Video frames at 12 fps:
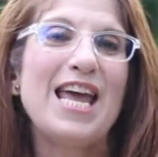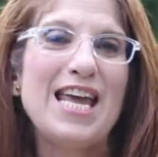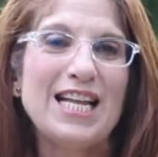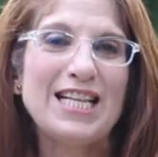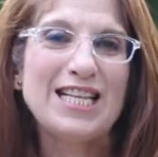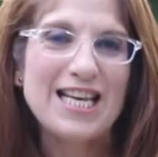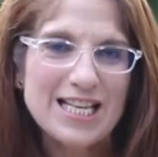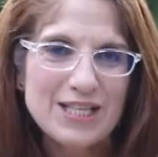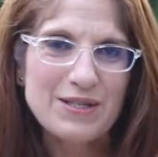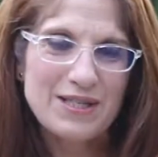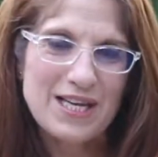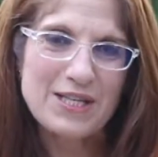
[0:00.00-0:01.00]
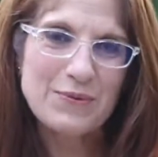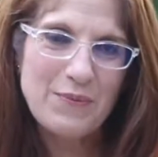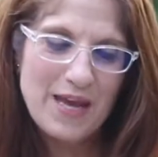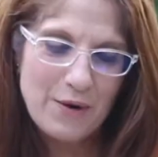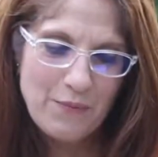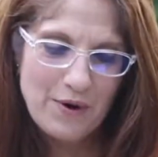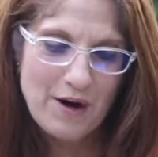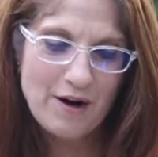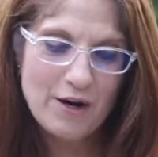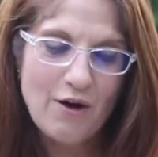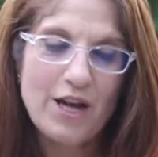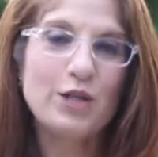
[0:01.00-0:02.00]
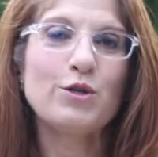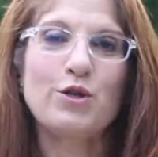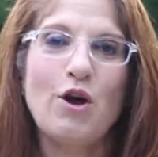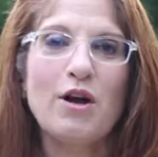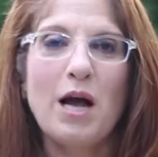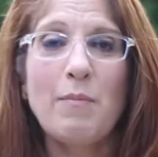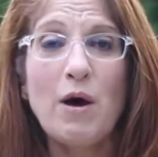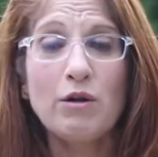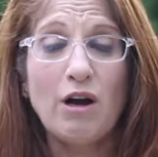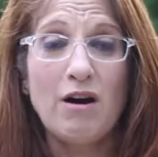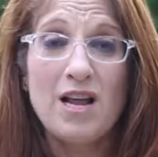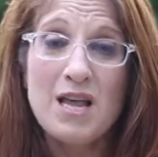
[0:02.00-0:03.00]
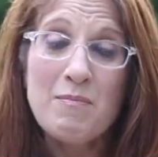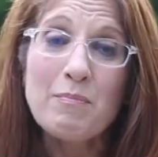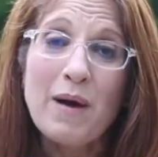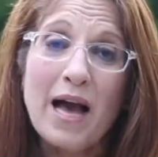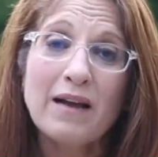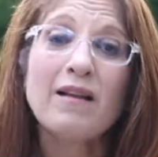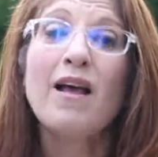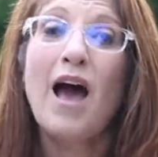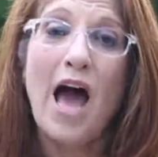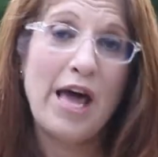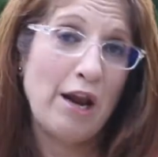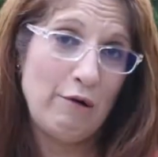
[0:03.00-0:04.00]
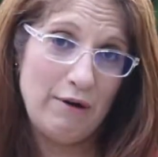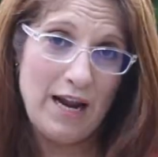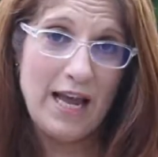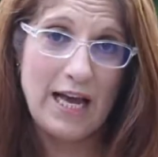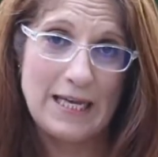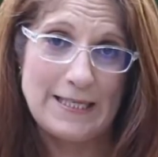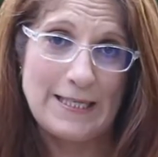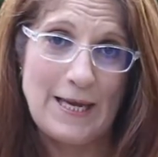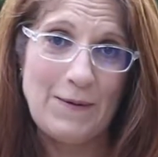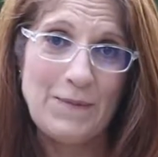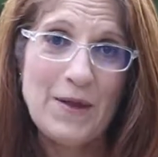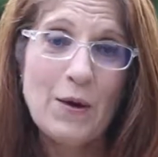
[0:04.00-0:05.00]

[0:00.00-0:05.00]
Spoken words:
In this week, we are going to talk about our impact and our legacy.